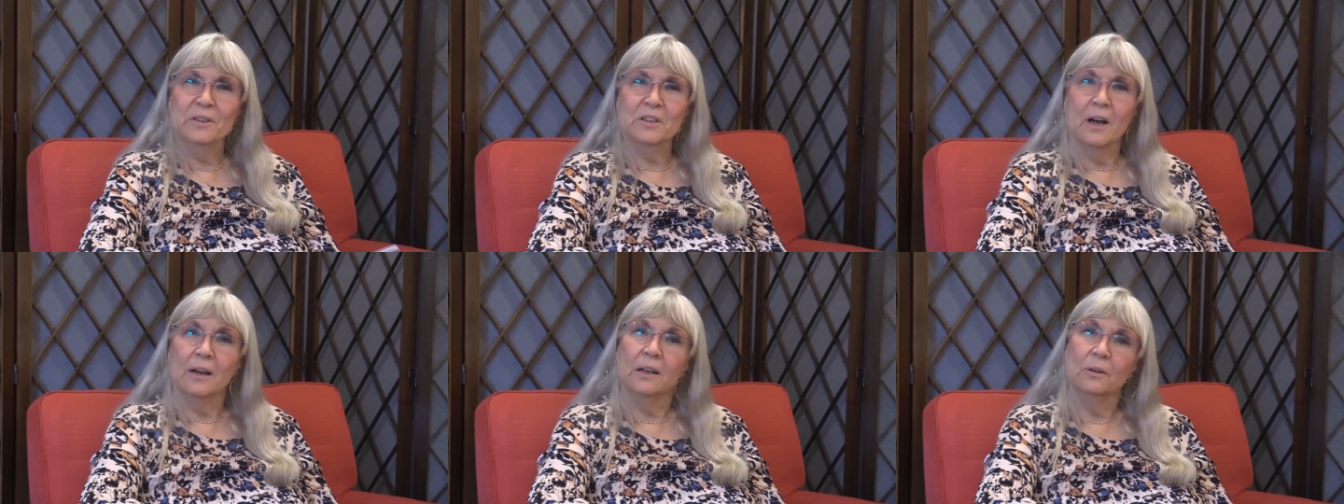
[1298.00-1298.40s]

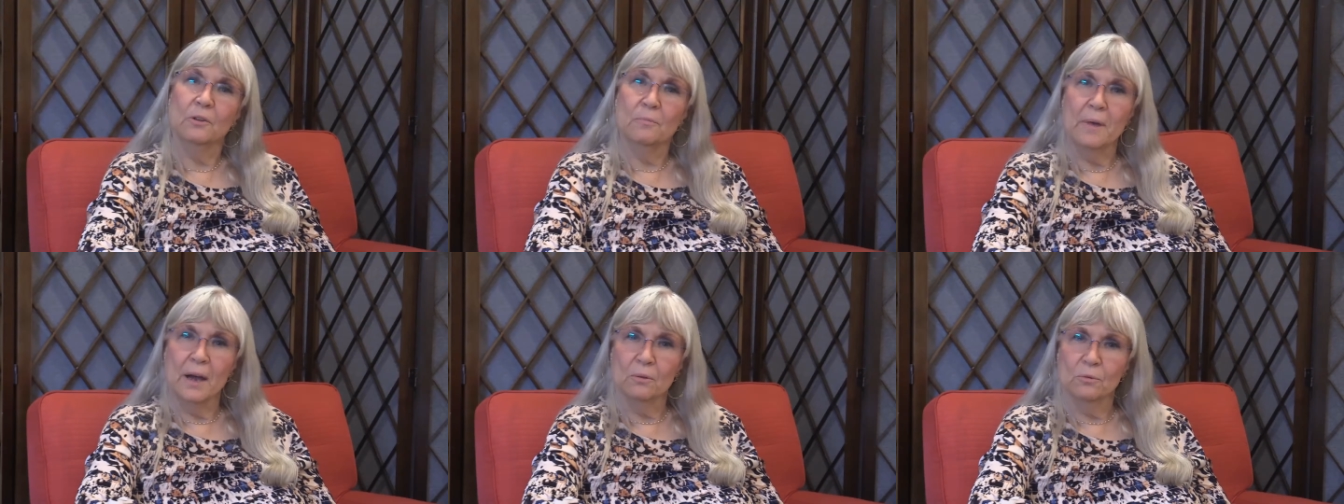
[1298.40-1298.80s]
talking
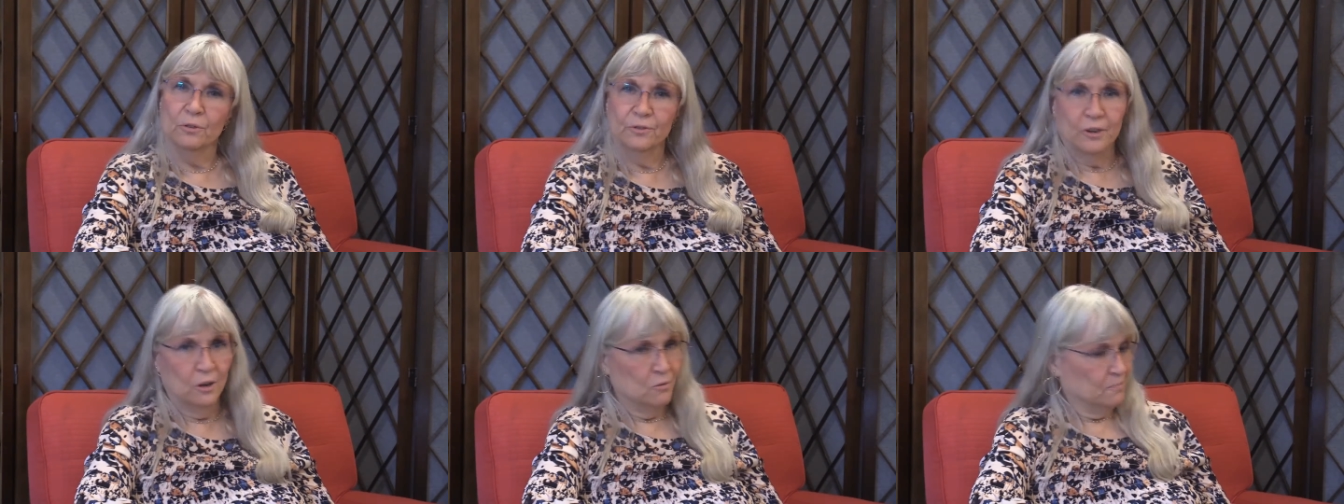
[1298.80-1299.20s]
with Matt
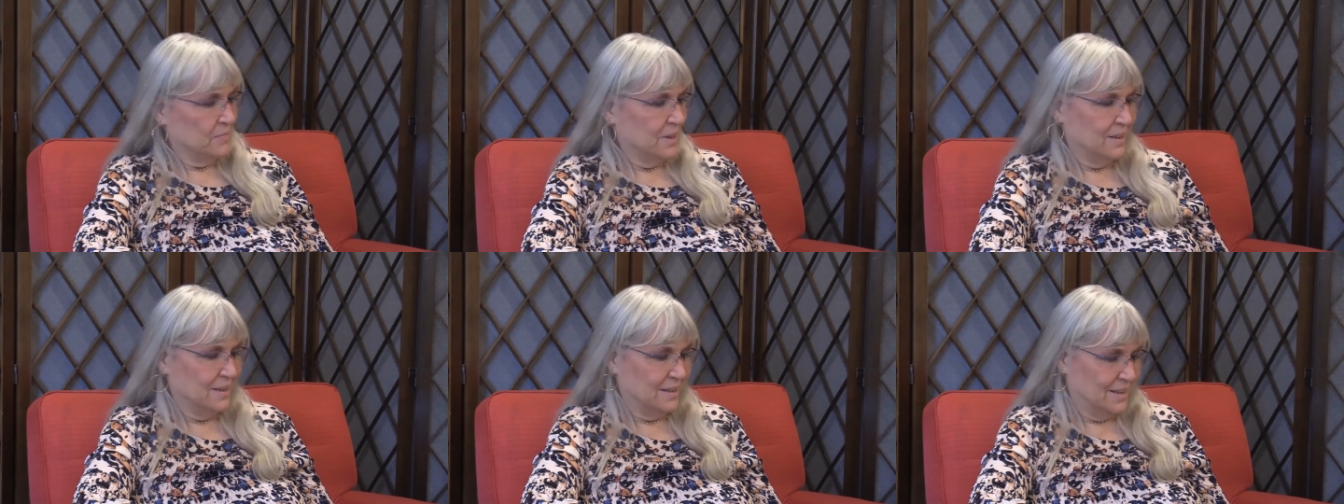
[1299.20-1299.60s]
Rufo,
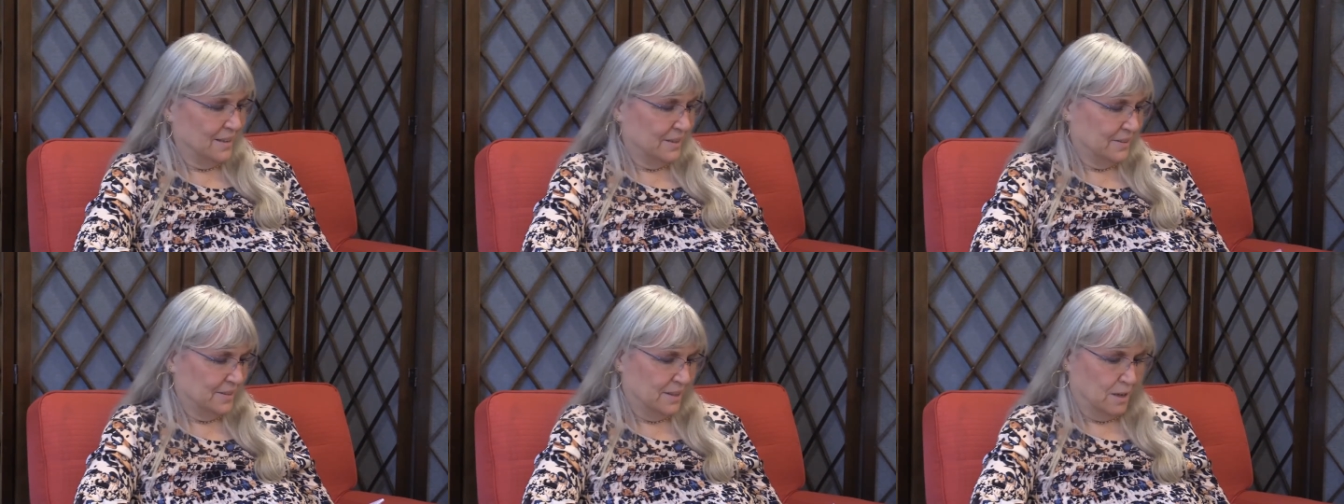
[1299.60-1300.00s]
and he
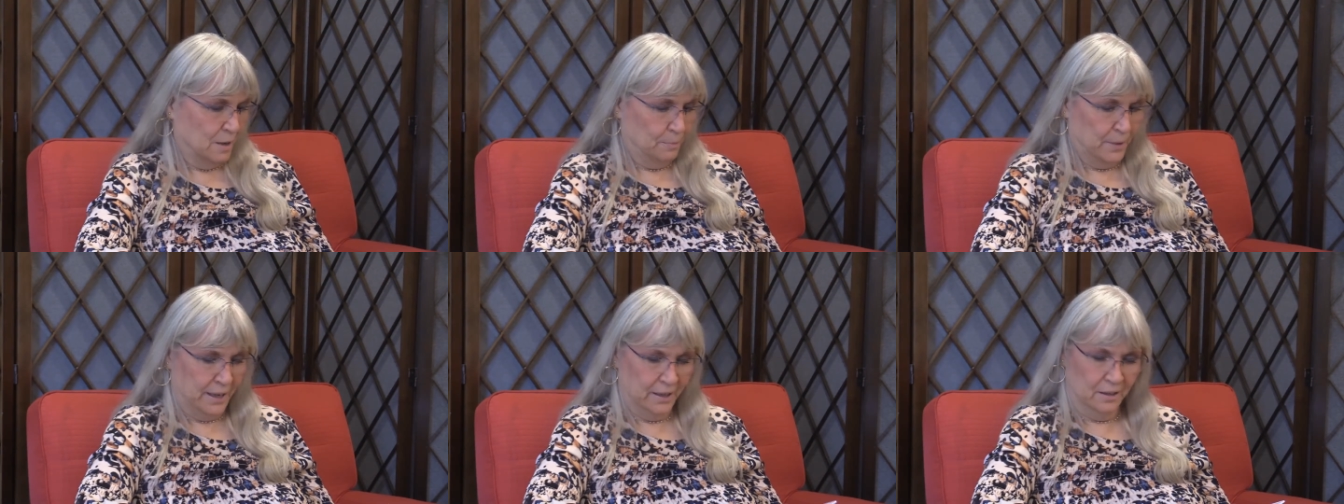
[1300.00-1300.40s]
is an
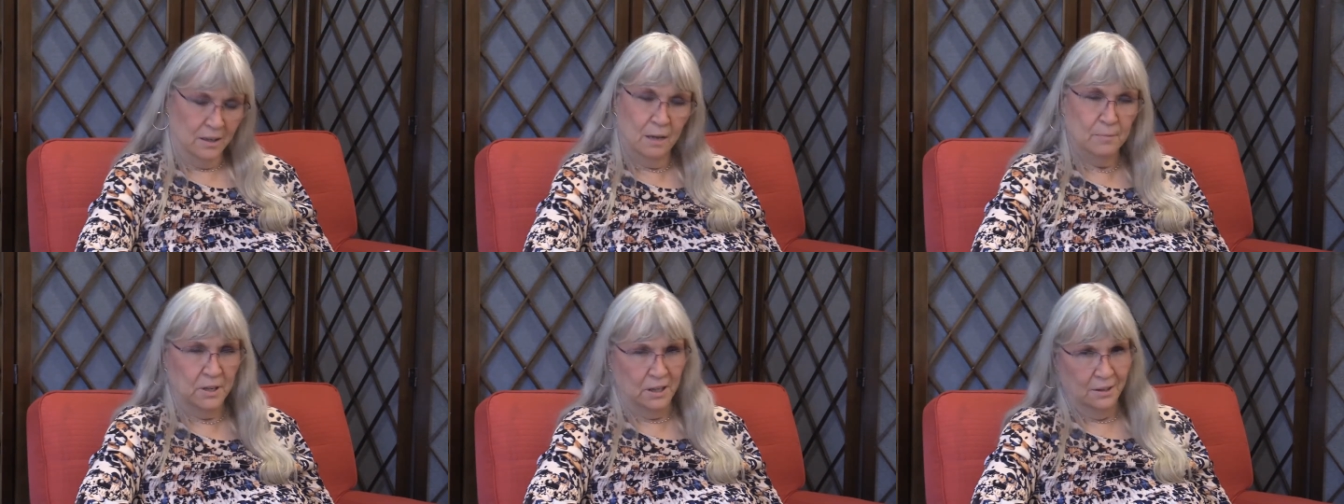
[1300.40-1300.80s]

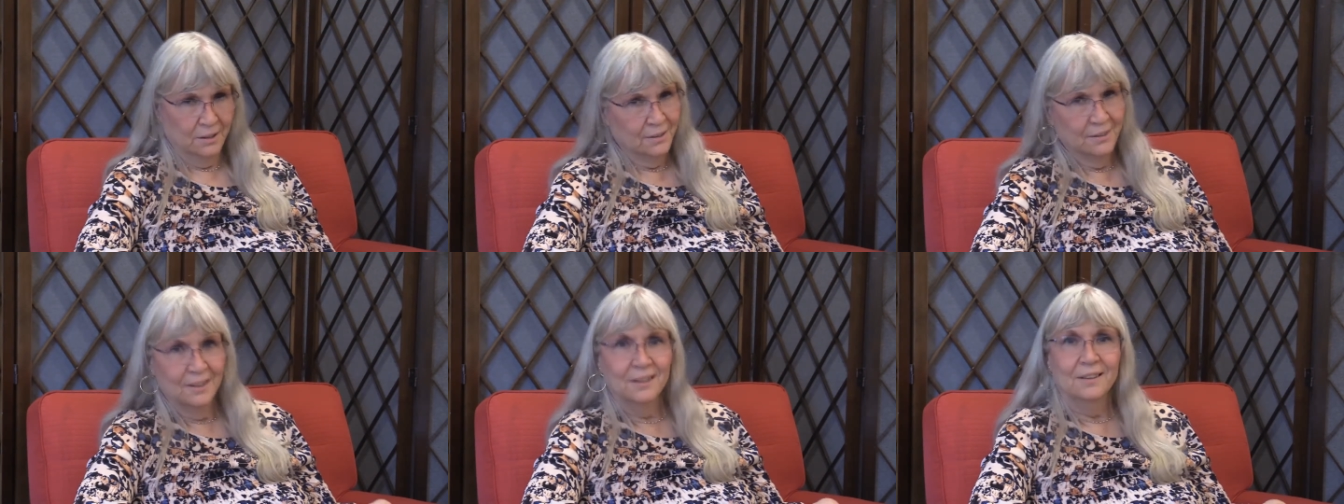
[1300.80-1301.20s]
up-and-coming
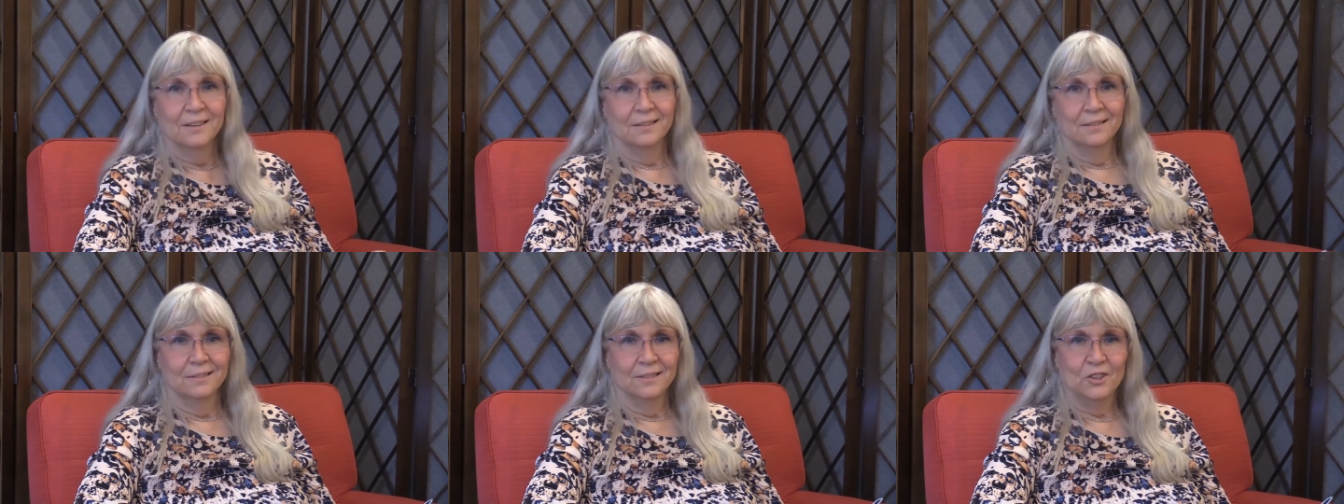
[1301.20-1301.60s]

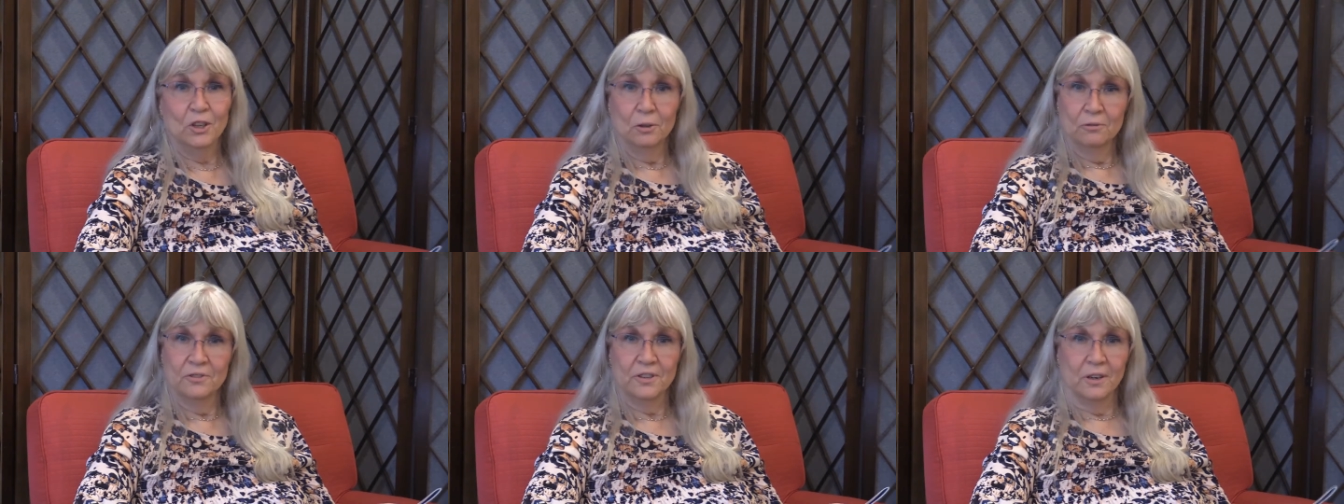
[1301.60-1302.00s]

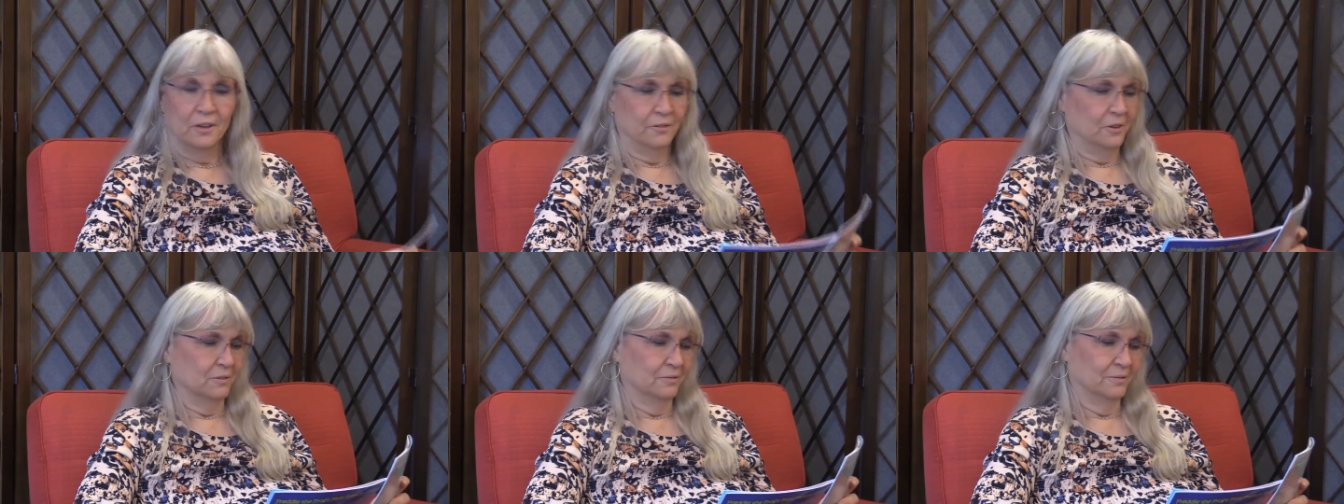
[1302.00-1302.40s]
children's
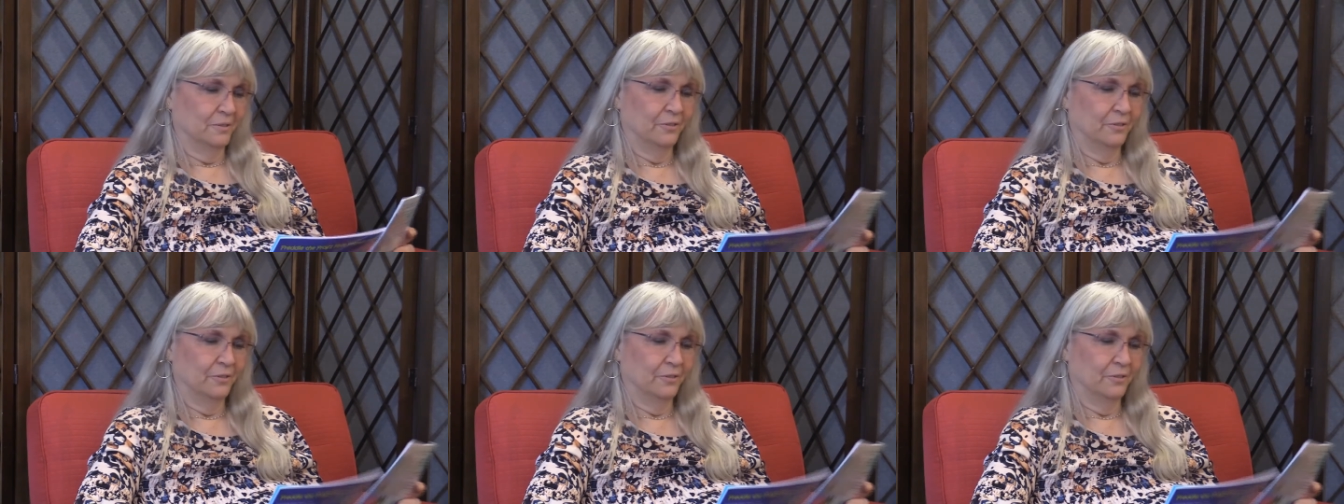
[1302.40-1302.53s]
author.